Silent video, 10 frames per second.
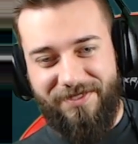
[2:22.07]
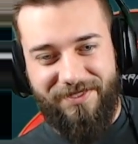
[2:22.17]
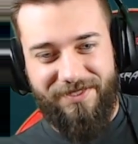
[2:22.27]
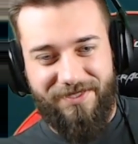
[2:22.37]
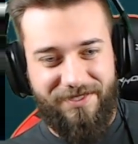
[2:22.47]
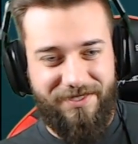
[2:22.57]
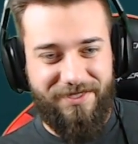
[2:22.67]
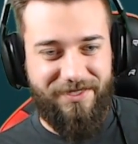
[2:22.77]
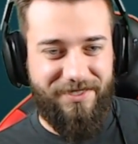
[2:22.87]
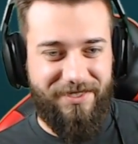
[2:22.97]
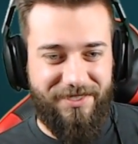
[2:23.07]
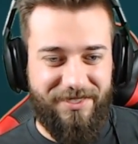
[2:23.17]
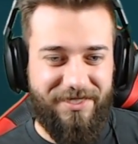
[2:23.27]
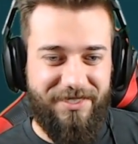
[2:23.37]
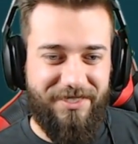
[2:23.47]
Why did he
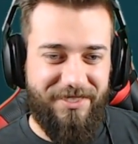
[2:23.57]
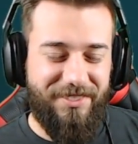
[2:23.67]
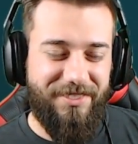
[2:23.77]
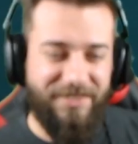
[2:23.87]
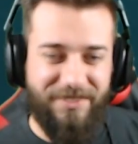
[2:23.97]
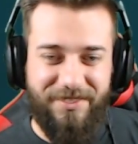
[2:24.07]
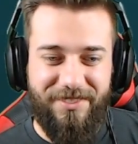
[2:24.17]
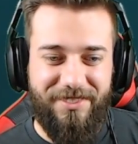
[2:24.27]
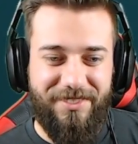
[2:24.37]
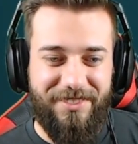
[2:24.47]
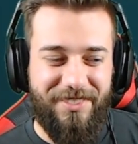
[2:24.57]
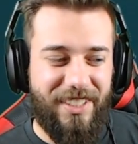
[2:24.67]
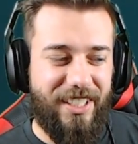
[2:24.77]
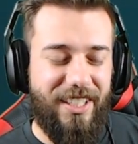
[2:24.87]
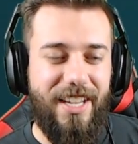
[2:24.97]
not jump? I pressed X!
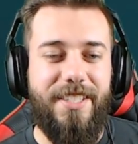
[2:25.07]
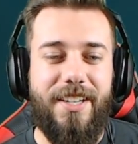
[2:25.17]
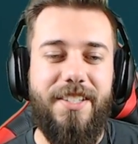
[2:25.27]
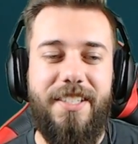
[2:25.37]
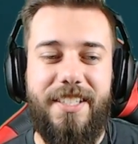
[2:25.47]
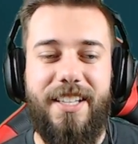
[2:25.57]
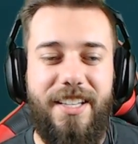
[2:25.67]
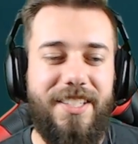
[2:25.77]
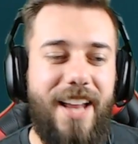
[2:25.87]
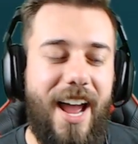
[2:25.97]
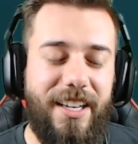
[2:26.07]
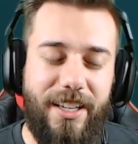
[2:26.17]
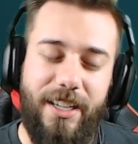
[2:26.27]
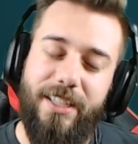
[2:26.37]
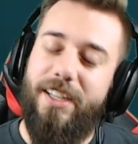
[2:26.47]
It's because it's not...
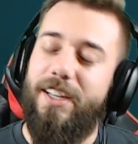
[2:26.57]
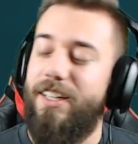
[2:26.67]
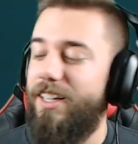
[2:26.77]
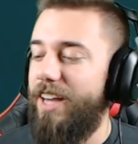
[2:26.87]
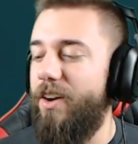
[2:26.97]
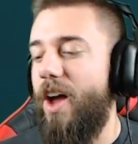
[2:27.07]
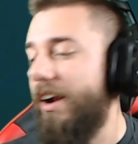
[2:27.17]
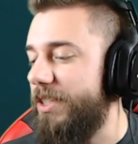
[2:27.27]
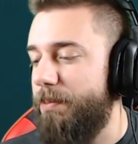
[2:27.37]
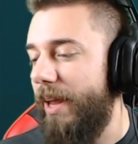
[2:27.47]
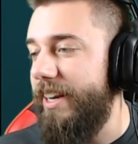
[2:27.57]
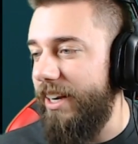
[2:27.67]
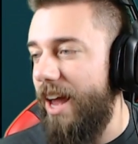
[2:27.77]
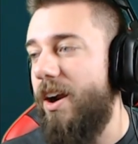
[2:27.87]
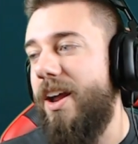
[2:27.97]
I don't know how to explain
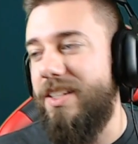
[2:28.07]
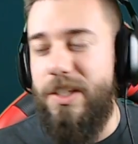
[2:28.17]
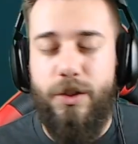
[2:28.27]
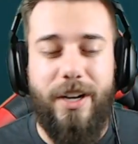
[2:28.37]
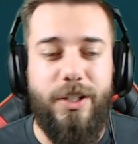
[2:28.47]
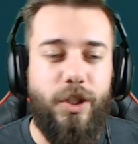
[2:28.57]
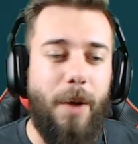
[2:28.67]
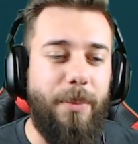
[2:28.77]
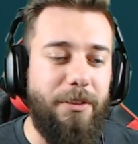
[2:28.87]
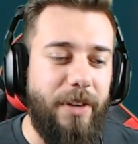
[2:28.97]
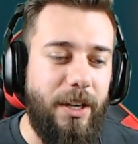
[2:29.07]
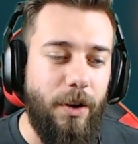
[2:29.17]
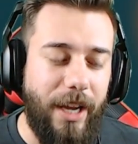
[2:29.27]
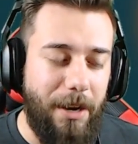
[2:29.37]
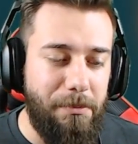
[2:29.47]
it. I don't know how to teach you how to jump in a
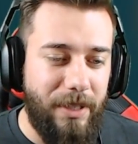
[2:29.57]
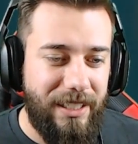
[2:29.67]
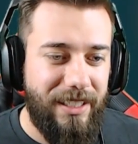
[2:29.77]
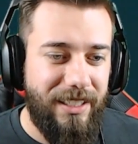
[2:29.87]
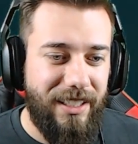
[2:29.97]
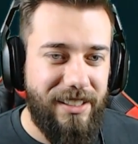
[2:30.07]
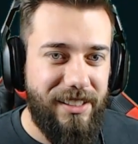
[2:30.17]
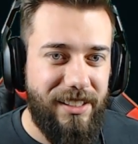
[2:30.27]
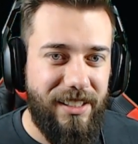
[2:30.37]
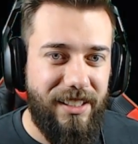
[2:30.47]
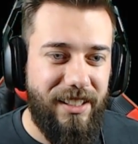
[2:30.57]
video game. I